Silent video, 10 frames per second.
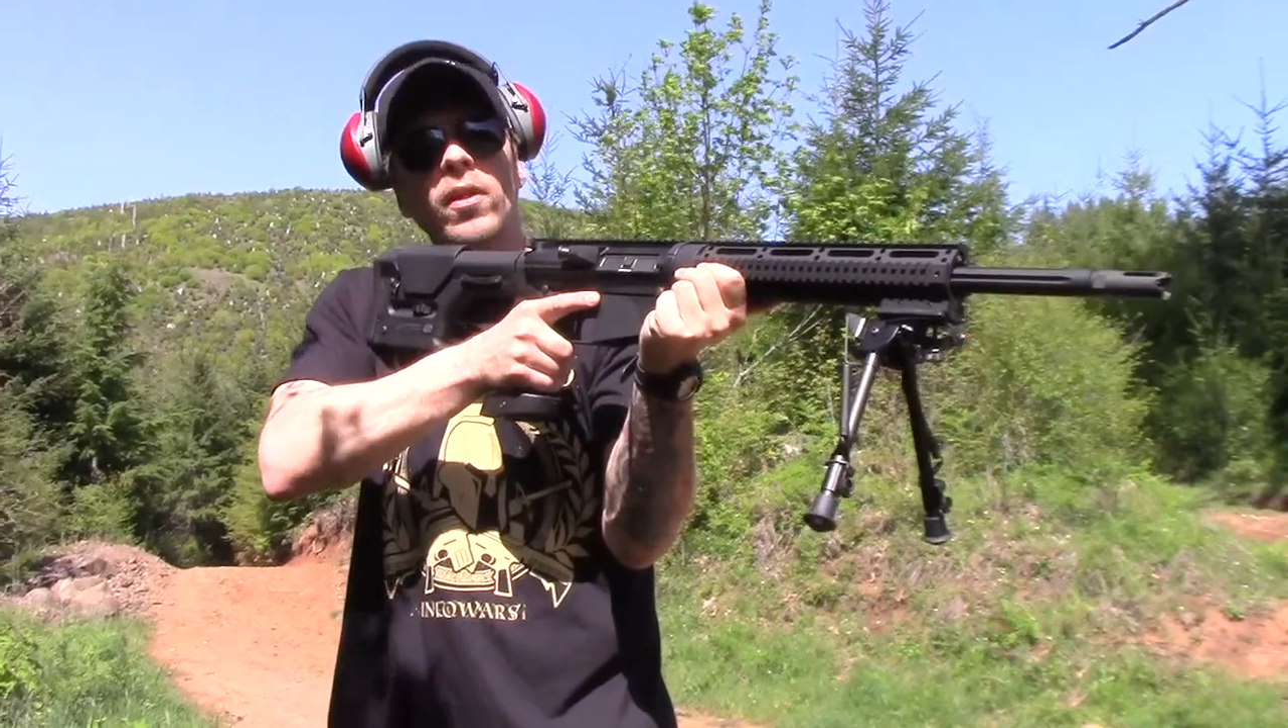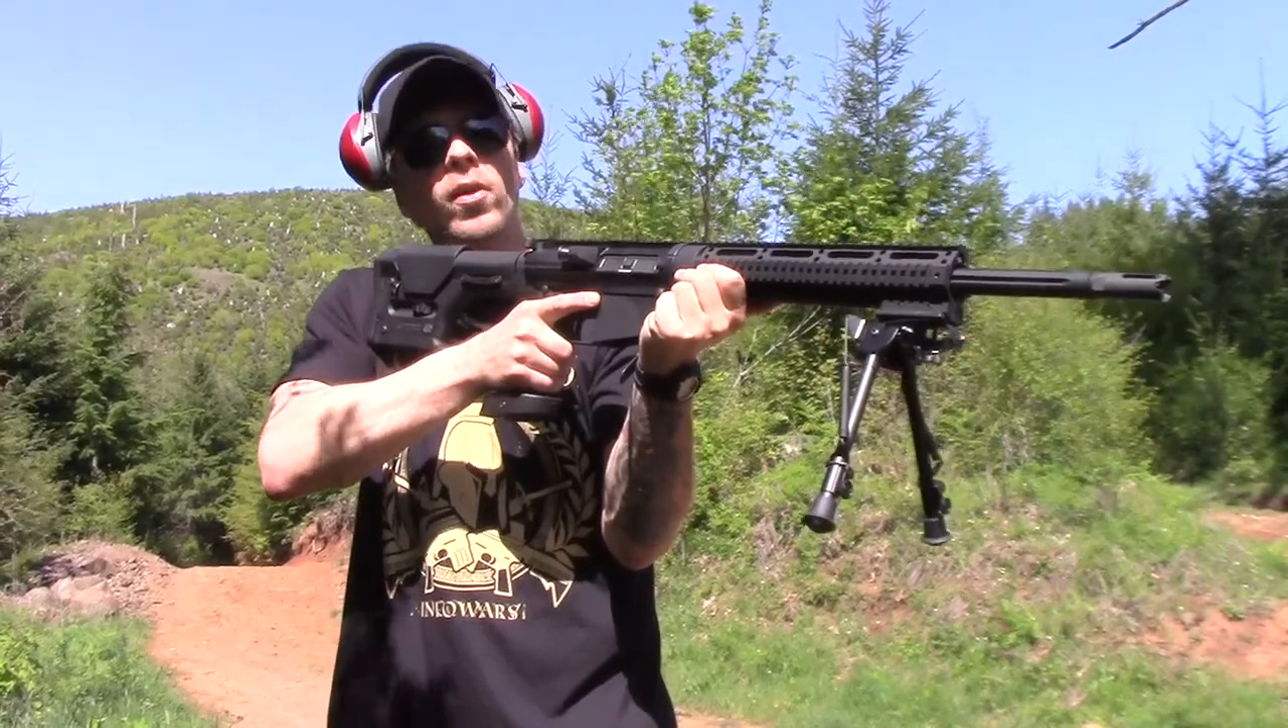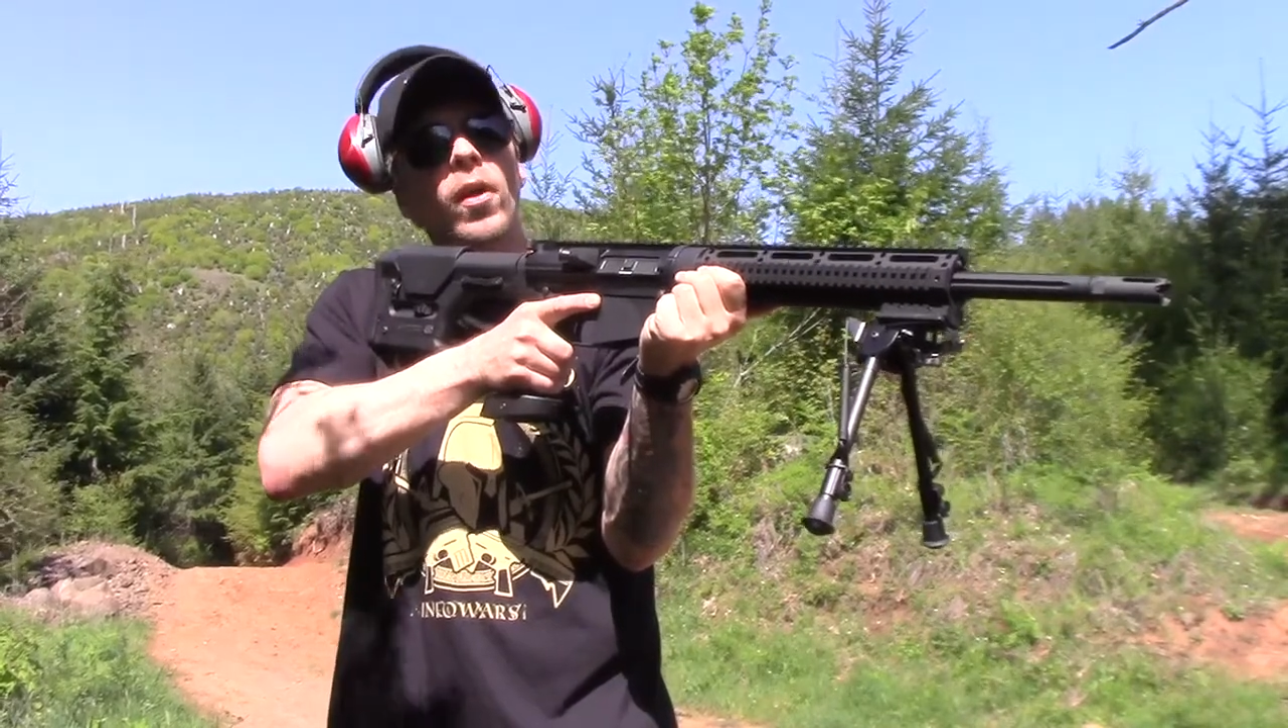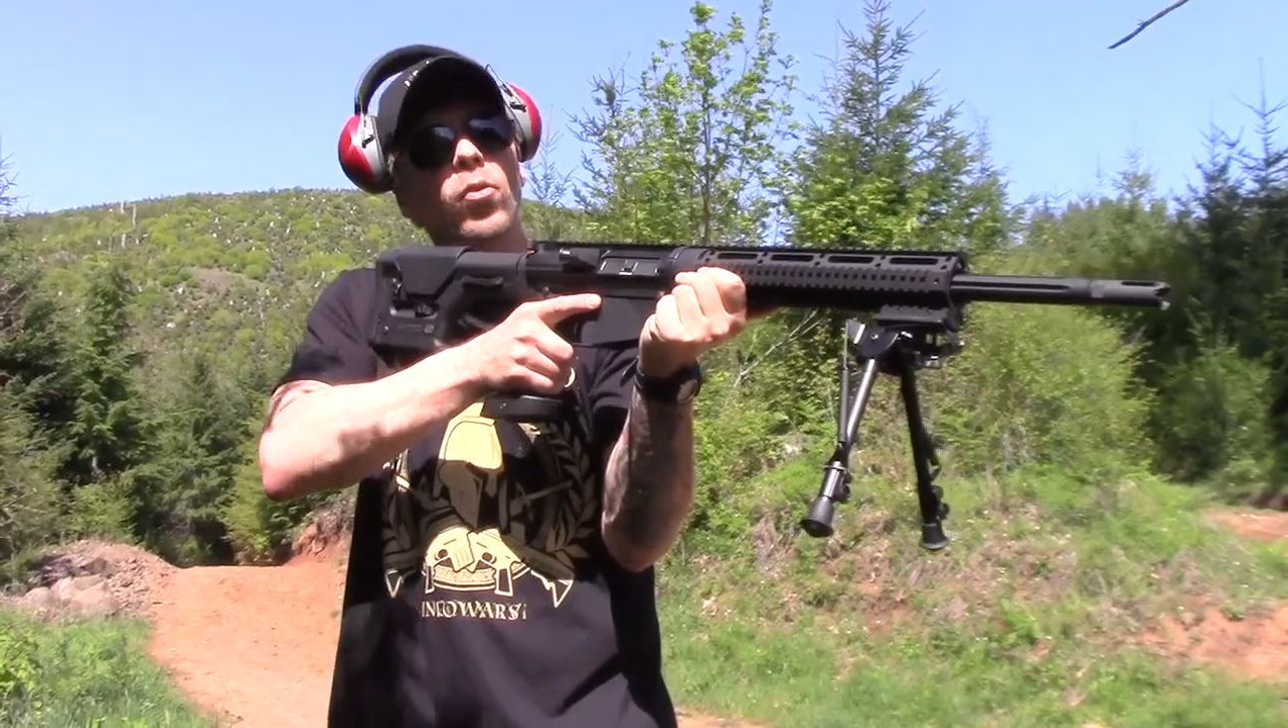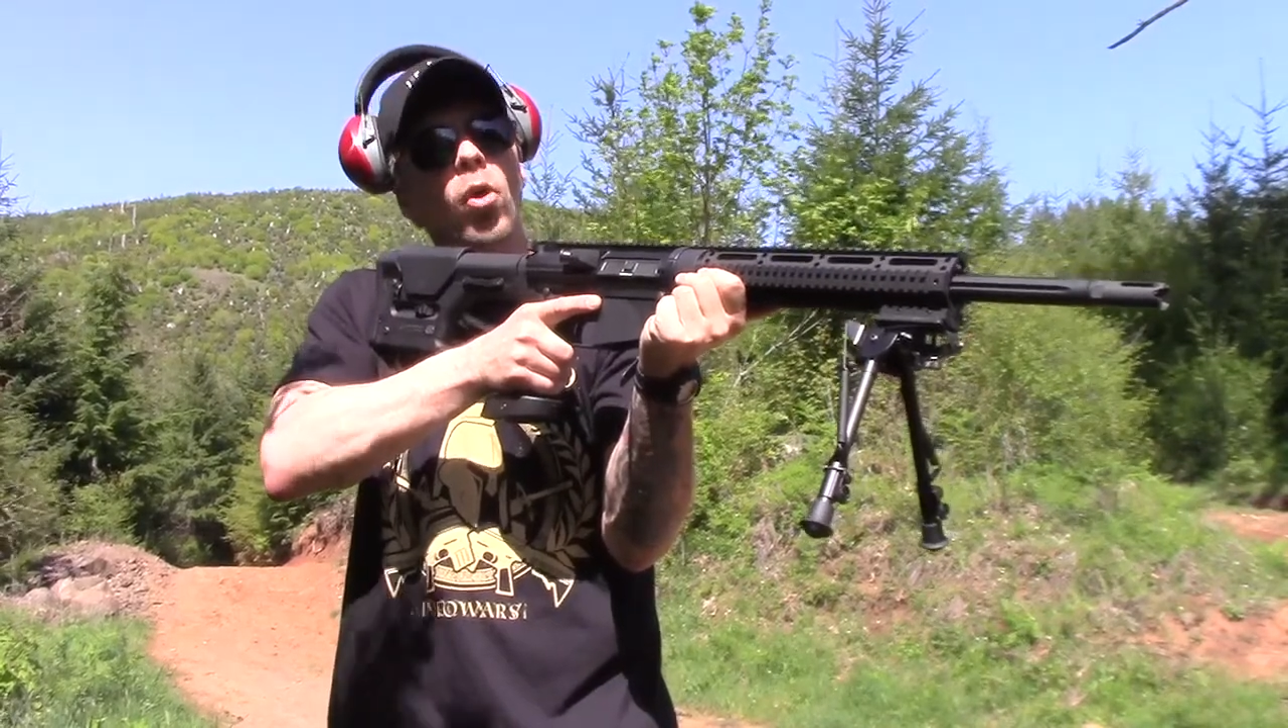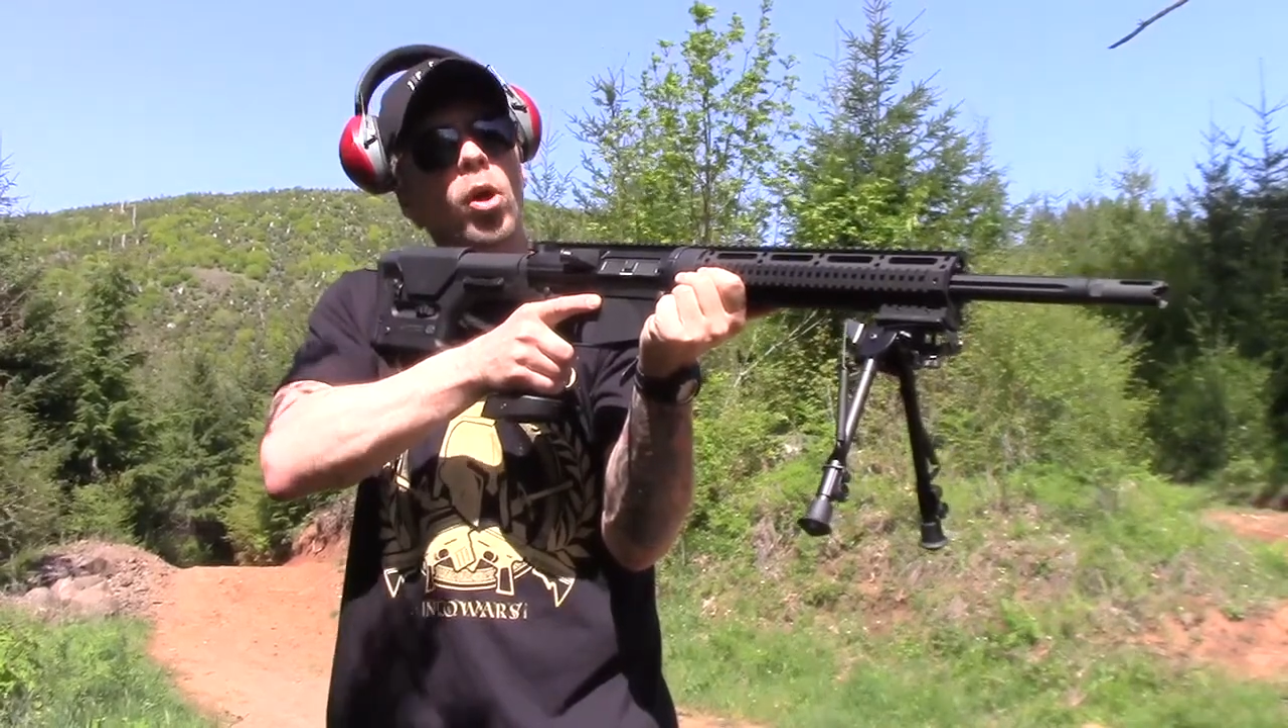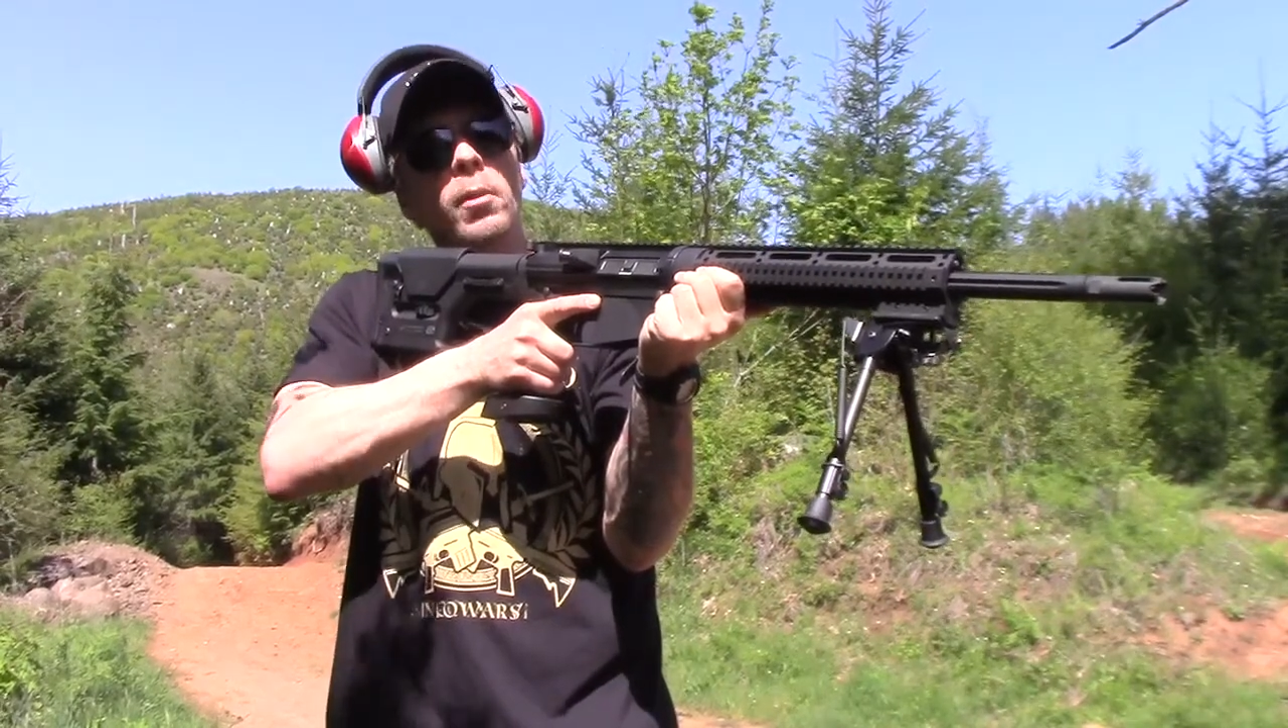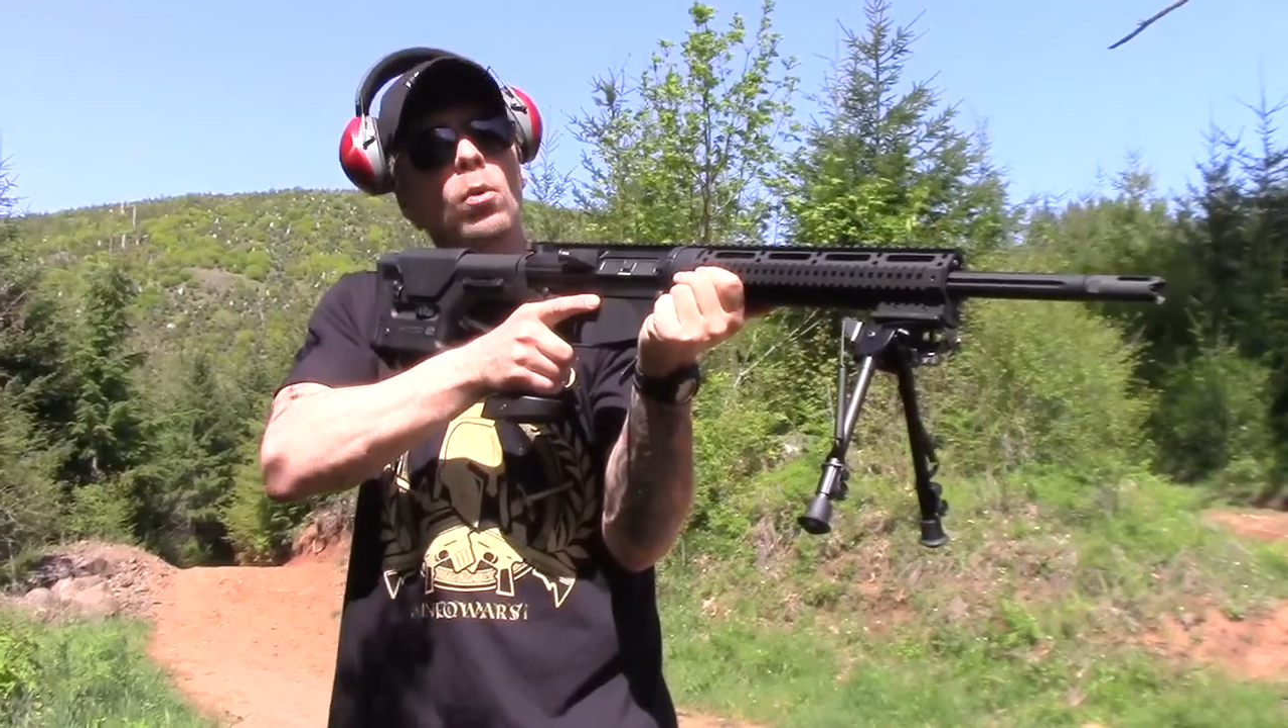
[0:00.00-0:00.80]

in the other arm,